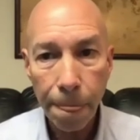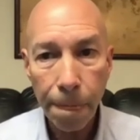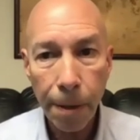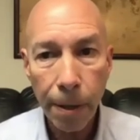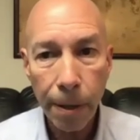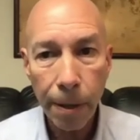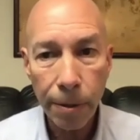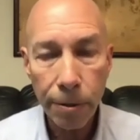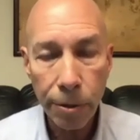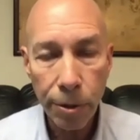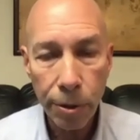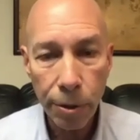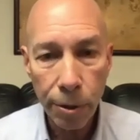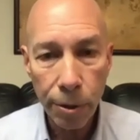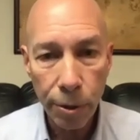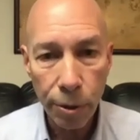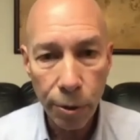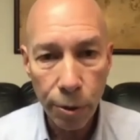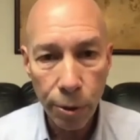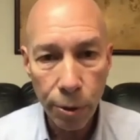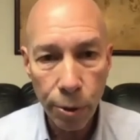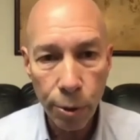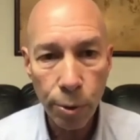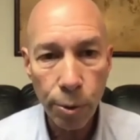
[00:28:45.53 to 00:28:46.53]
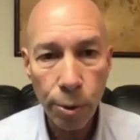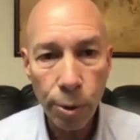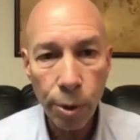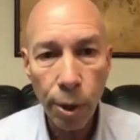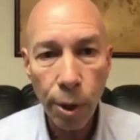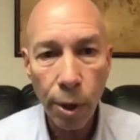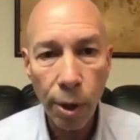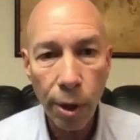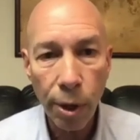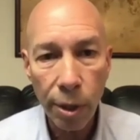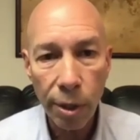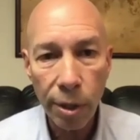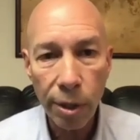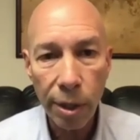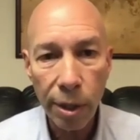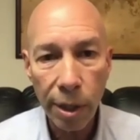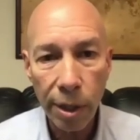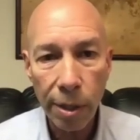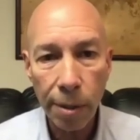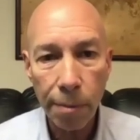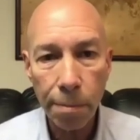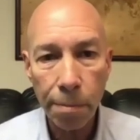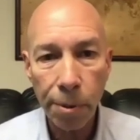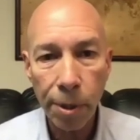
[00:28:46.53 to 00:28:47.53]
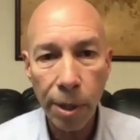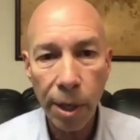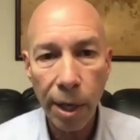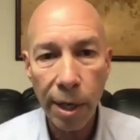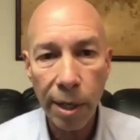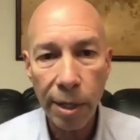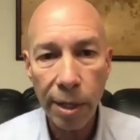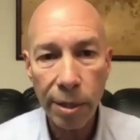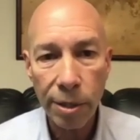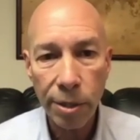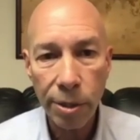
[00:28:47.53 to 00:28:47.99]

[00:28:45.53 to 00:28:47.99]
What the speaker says: Under the new law, it applies